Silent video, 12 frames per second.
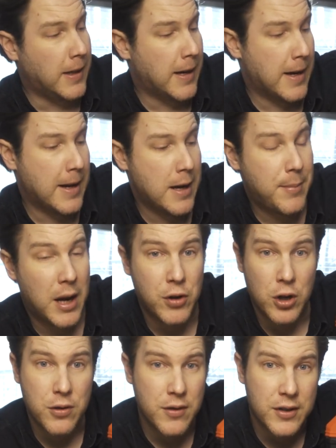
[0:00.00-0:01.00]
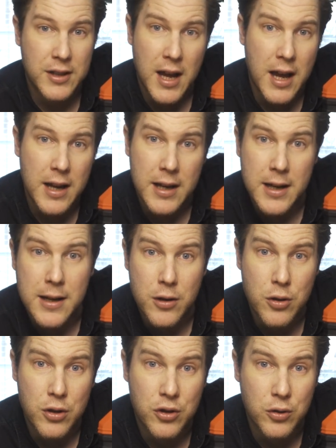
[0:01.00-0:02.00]
I've got another set in
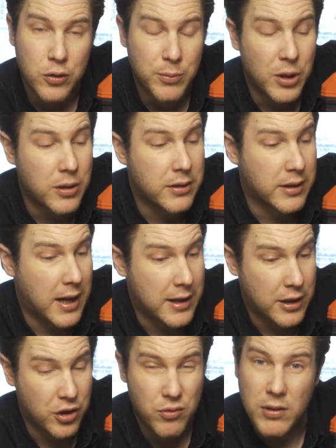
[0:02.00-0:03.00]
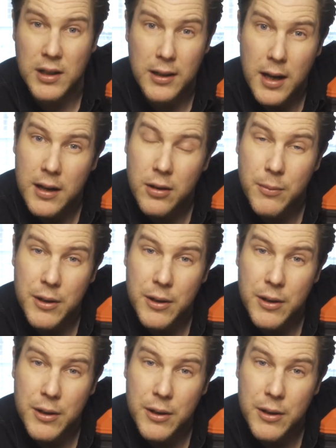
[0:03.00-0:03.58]
another toolbox, and I just really like them.